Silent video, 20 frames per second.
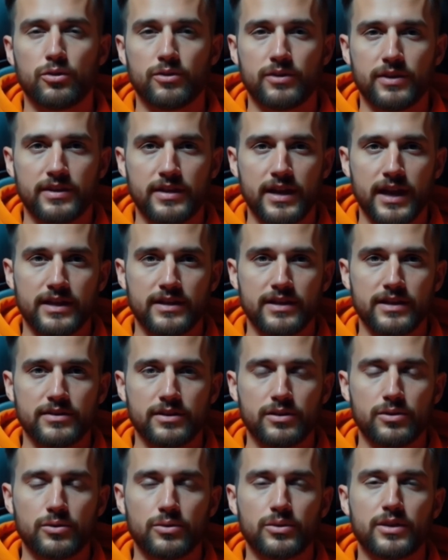2.
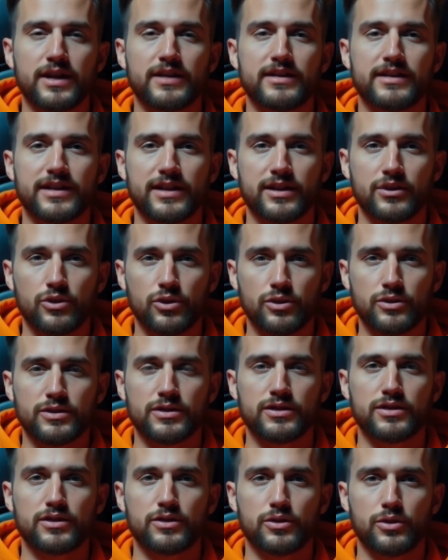Post
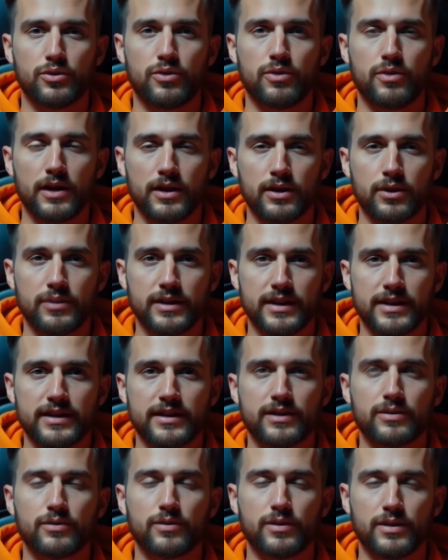2-3 high-quality
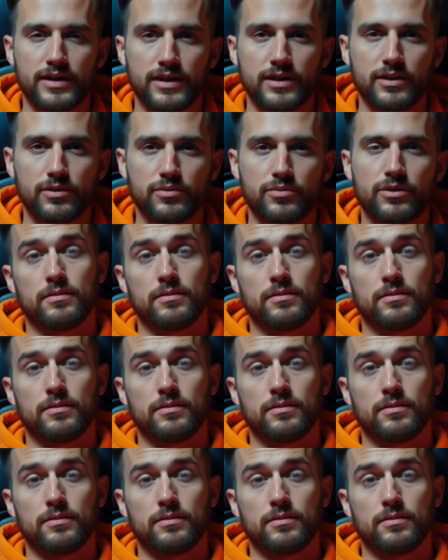articles,